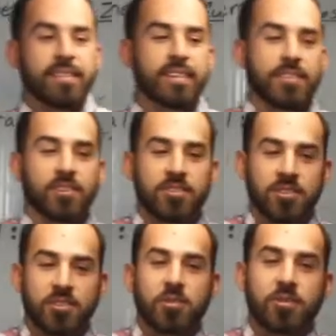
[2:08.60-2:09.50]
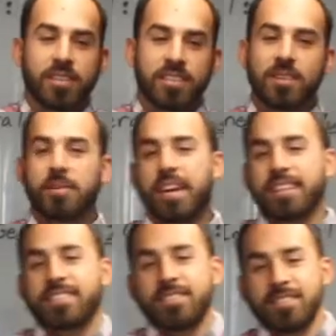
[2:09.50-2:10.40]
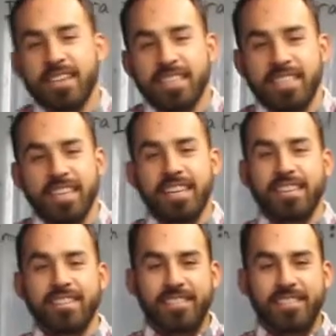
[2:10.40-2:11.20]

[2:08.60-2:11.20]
I think those are the two questions. Let me ask you guys again.